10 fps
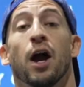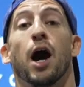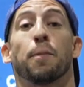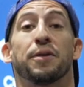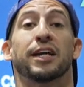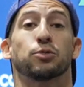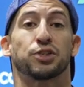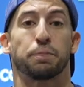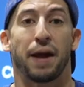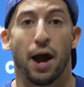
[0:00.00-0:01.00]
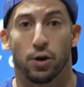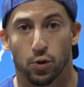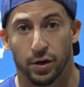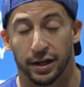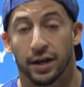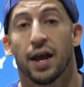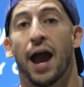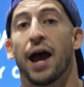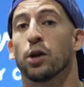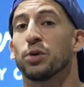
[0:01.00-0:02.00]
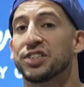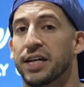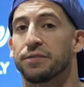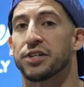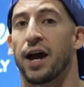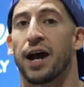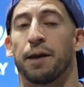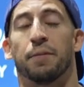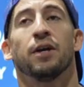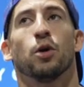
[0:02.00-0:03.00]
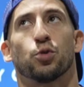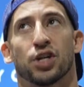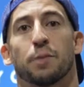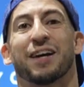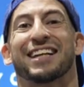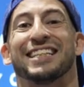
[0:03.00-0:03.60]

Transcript: Up next was the powdering. How do we save time? We're talking about